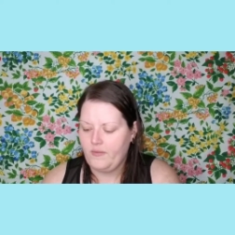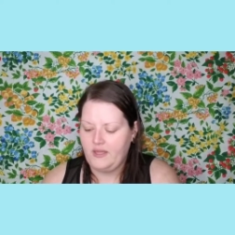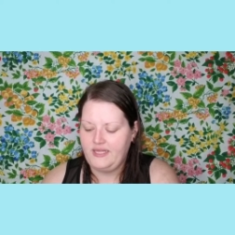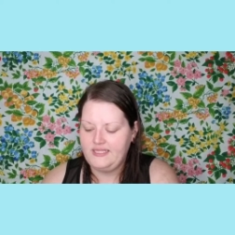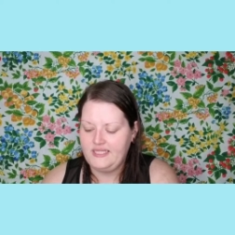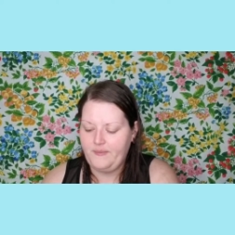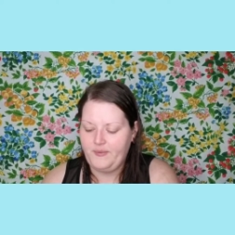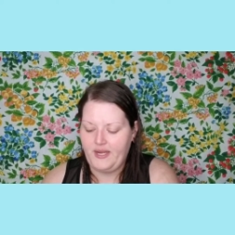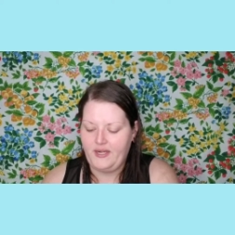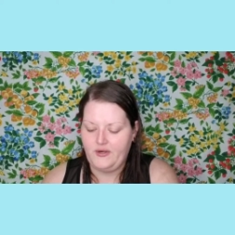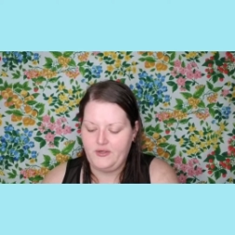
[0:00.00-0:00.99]
These lip
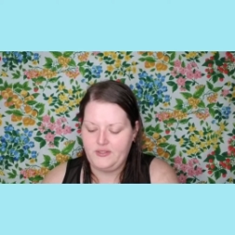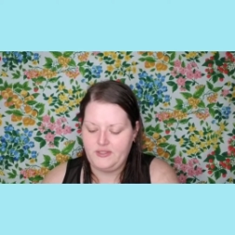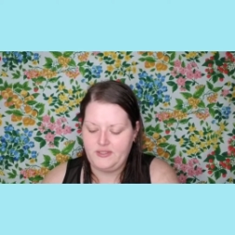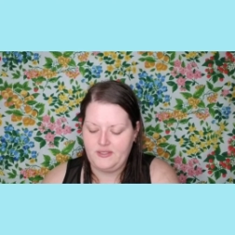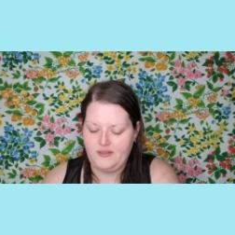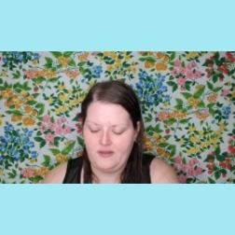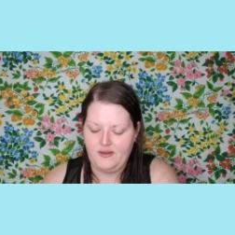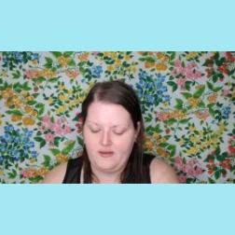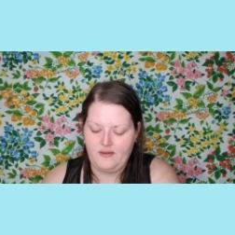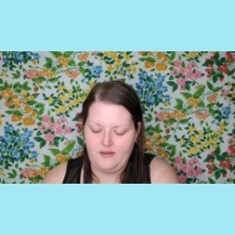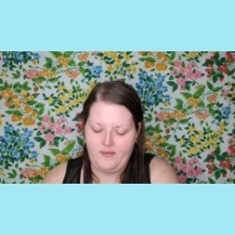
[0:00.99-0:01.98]
liners,
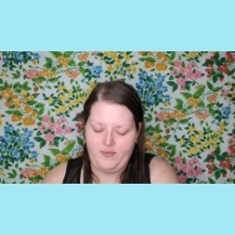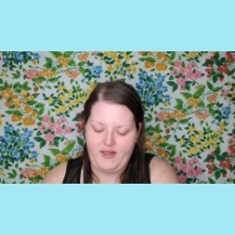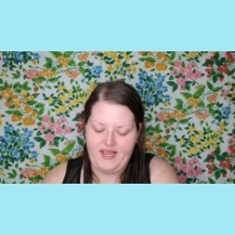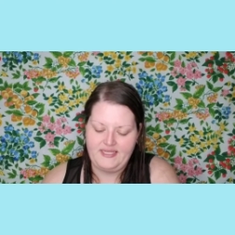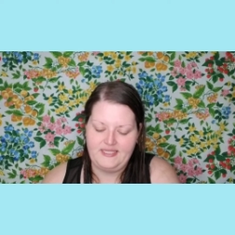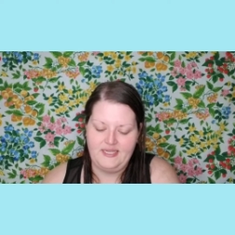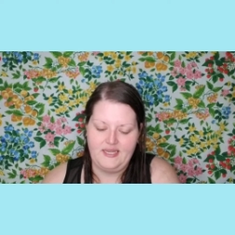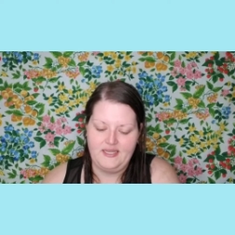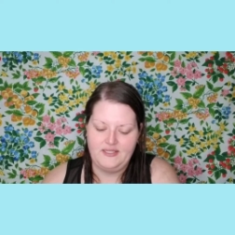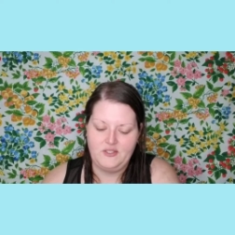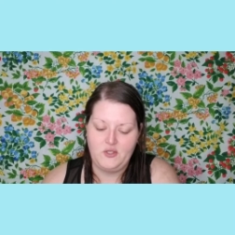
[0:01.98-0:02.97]
the plastic
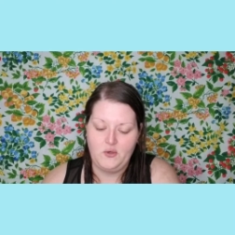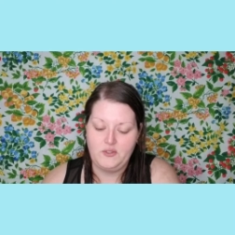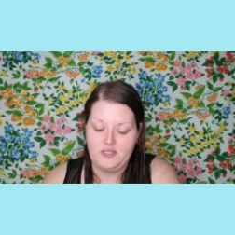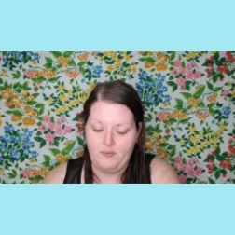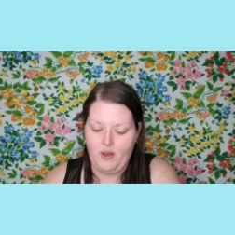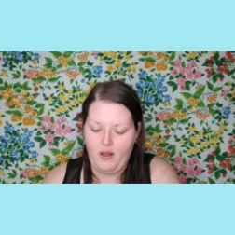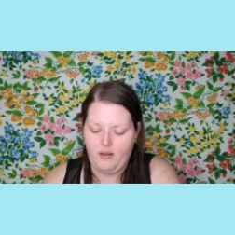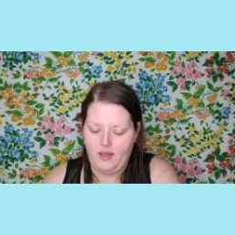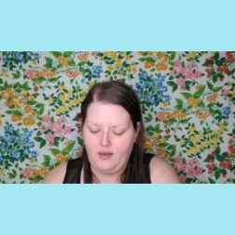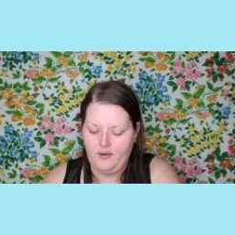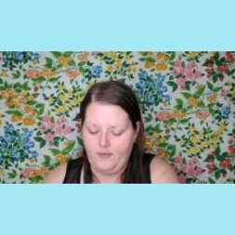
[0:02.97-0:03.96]
is so small
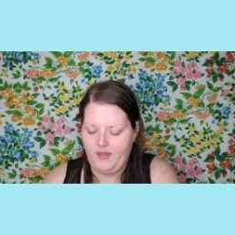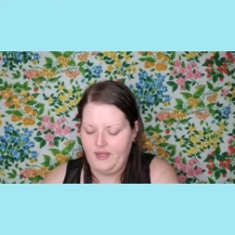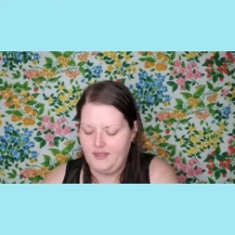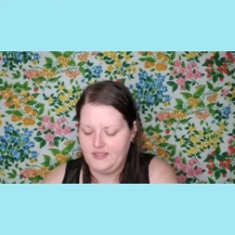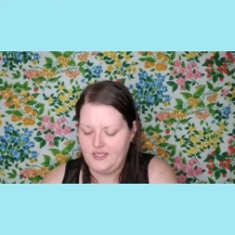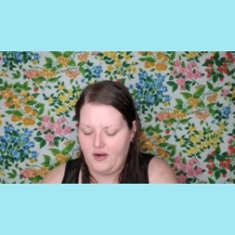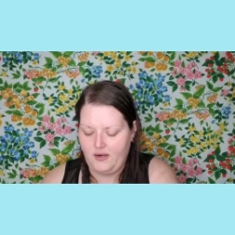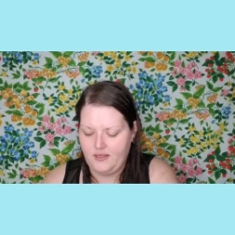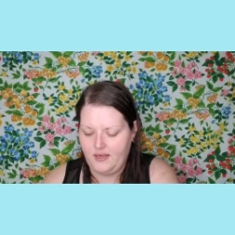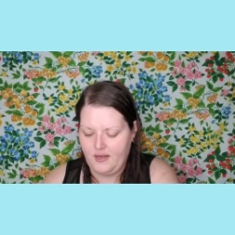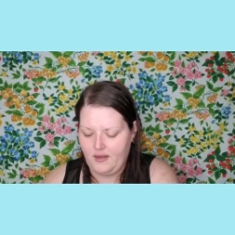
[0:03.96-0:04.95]
on them that it's
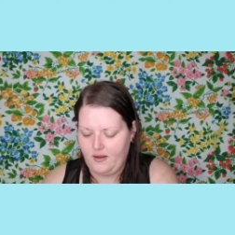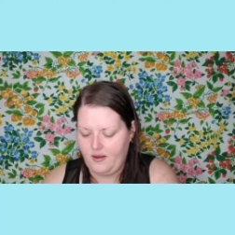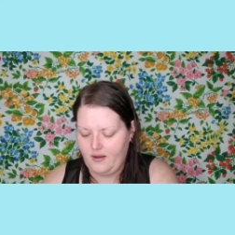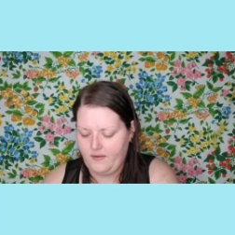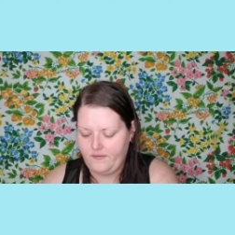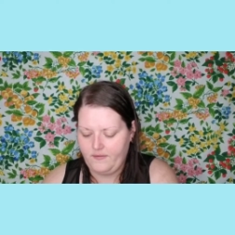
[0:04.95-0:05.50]
hard to get off.